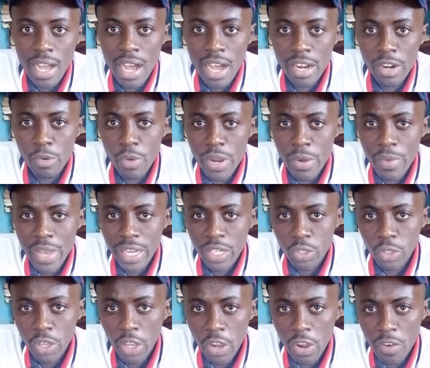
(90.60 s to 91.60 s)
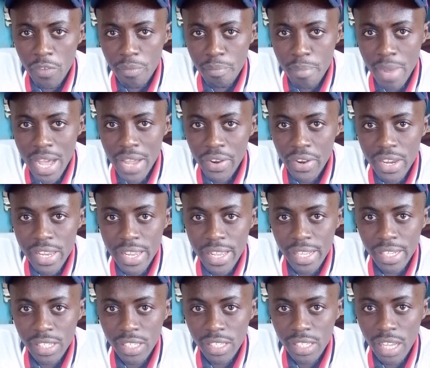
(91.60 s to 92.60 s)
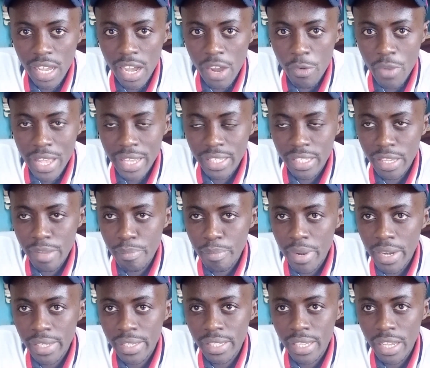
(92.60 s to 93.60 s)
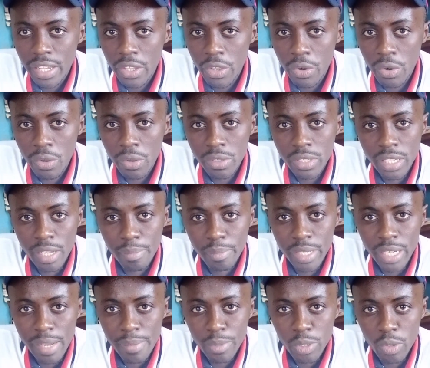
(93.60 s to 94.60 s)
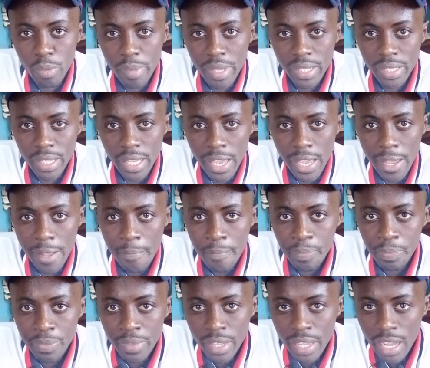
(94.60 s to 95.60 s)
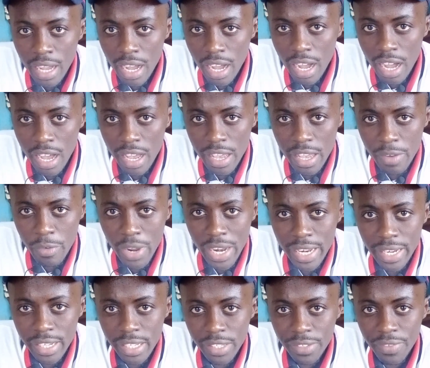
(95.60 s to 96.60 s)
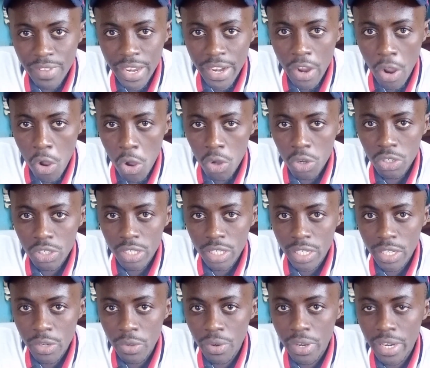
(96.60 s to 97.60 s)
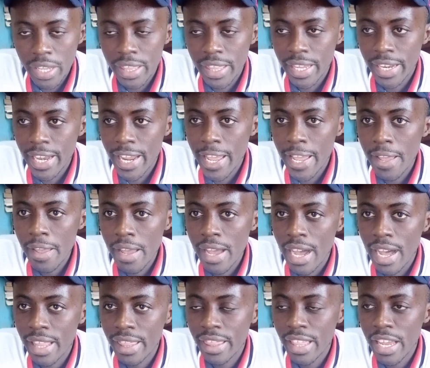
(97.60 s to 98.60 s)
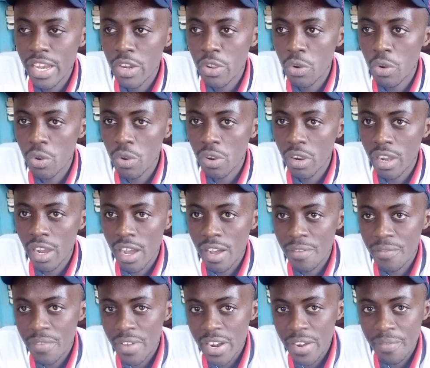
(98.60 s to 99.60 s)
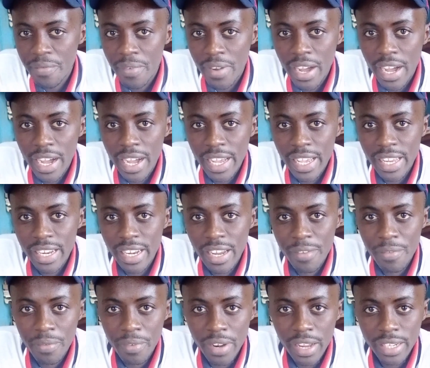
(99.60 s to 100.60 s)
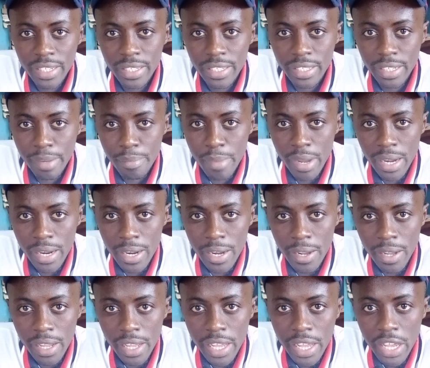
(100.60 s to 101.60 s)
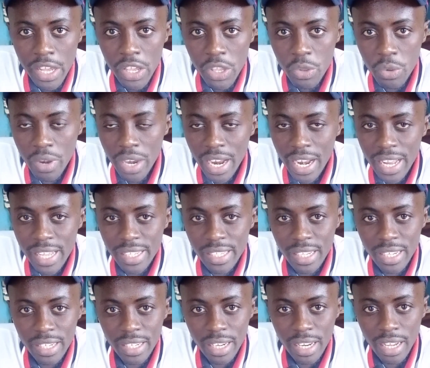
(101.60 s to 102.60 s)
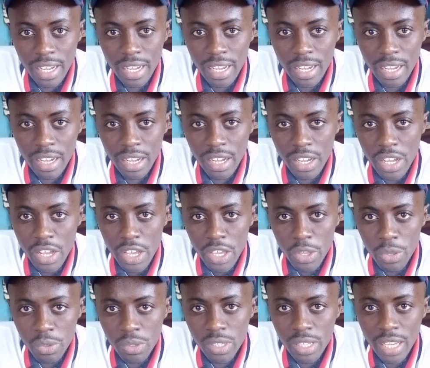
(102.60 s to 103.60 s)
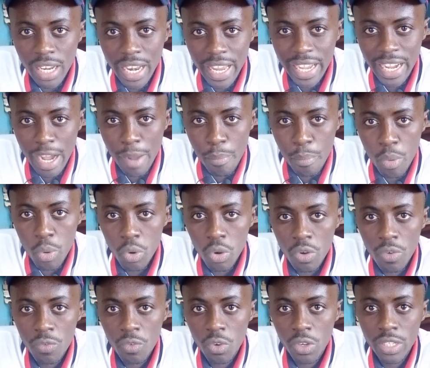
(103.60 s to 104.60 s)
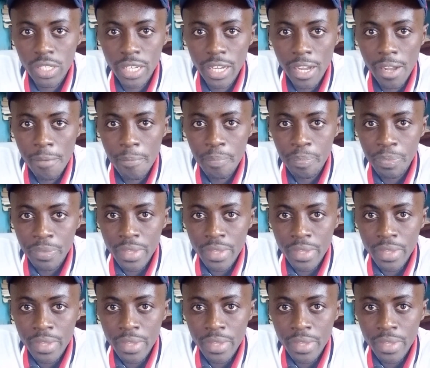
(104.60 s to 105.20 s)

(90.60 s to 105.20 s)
And when we are talking of marriages, we are simply saying, sometimes you may see when it is very hot during the day, and then you look very far in a flat tarmac, you realize that you see like a pool of water.